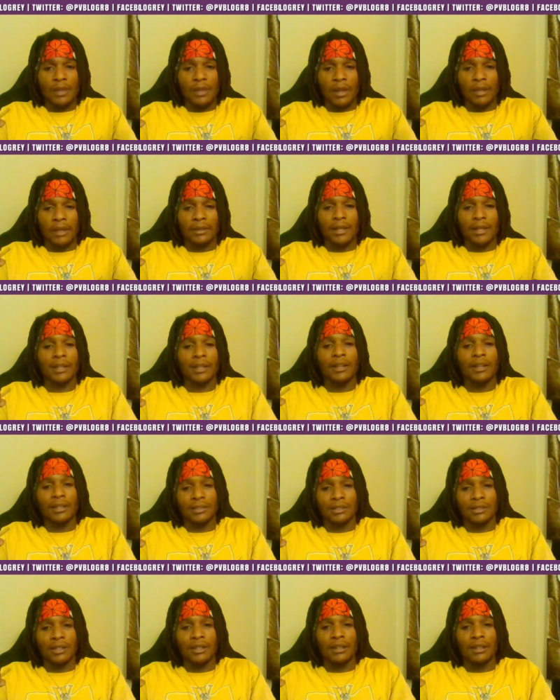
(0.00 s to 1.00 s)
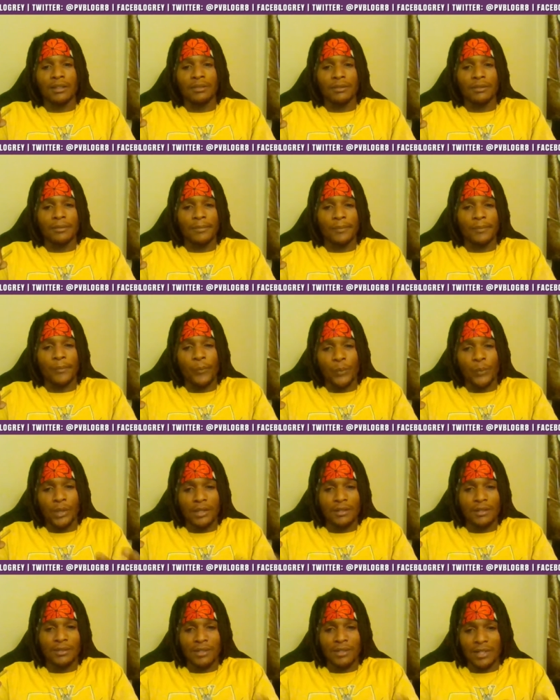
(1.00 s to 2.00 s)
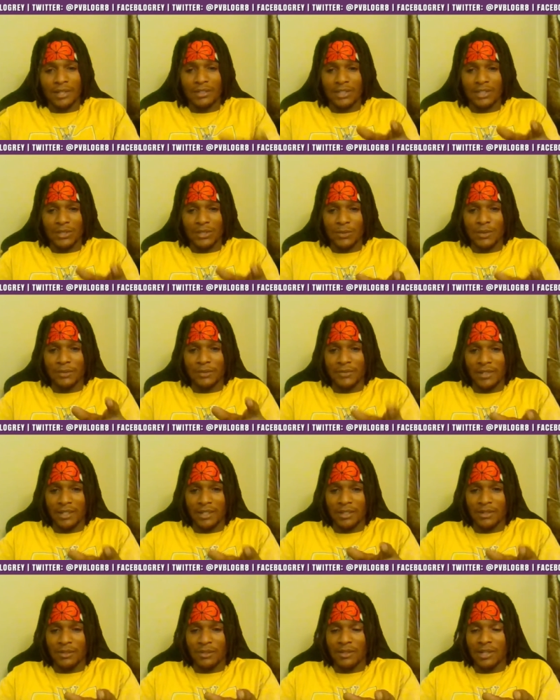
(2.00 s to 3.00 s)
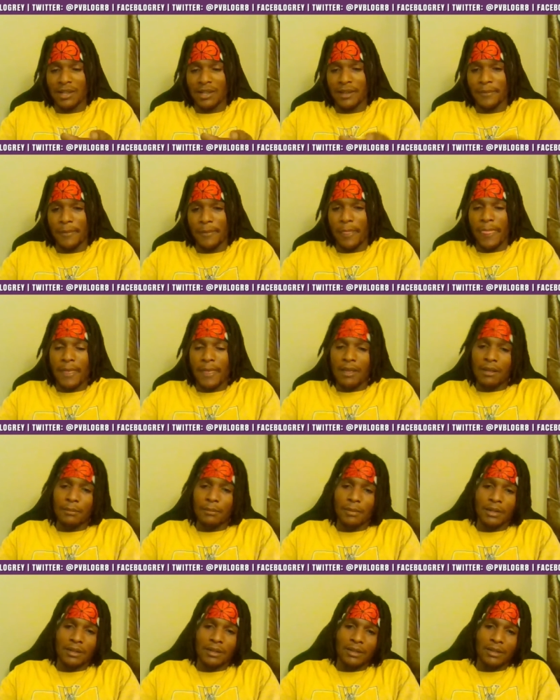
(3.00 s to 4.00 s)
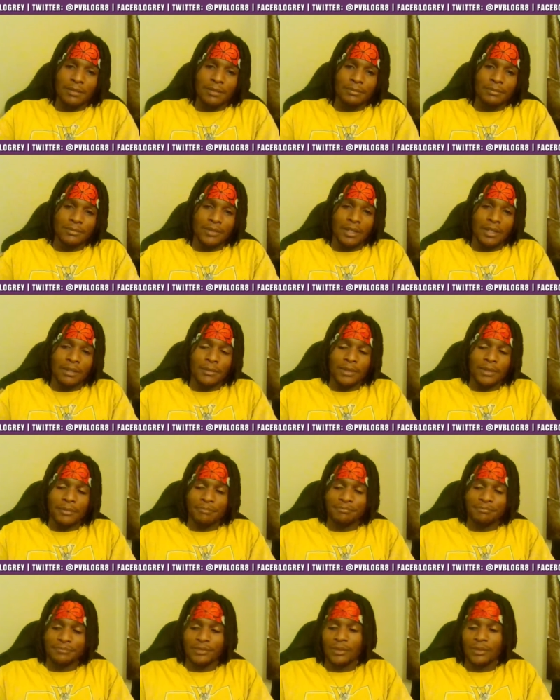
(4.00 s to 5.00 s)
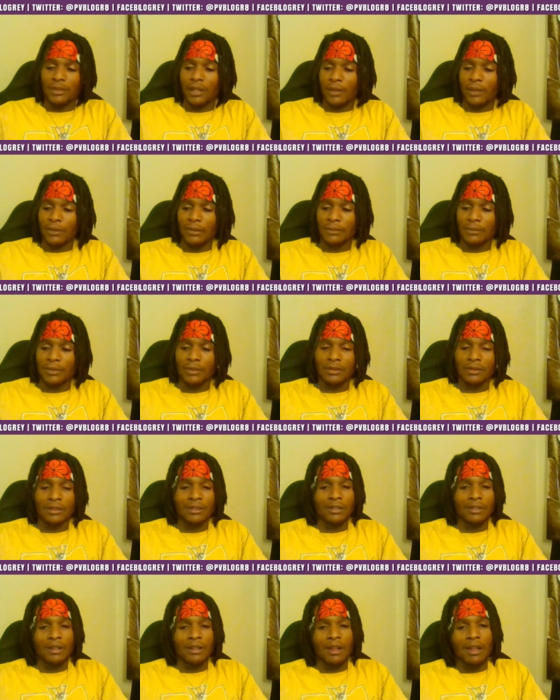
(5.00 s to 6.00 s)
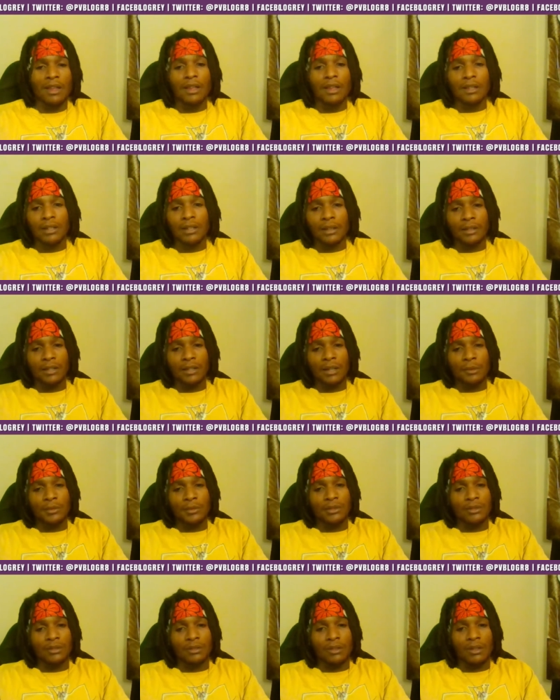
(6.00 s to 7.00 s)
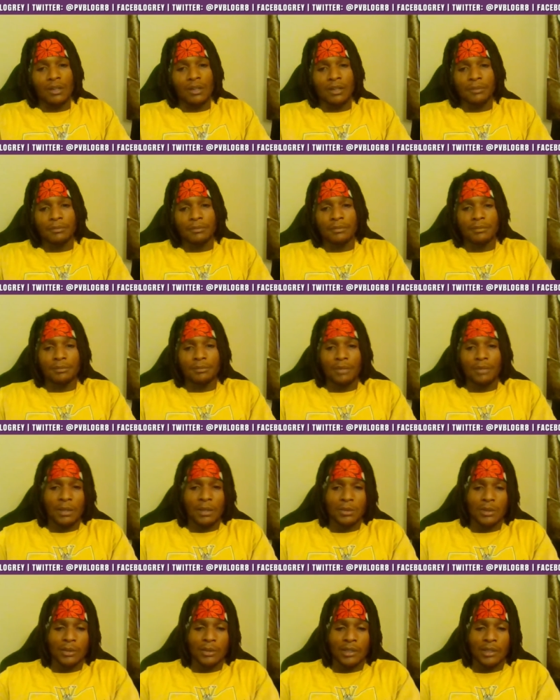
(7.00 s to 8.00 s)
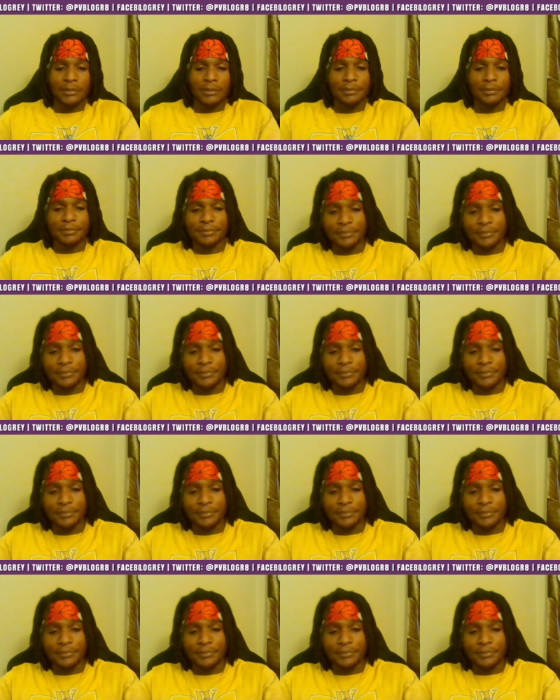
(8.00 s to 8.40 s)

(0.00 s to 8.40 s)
And like I said, we gonna get into a video of that. But um, yeah, man, if you like what I'm doing here, like, comment, subscribe. Pablo out.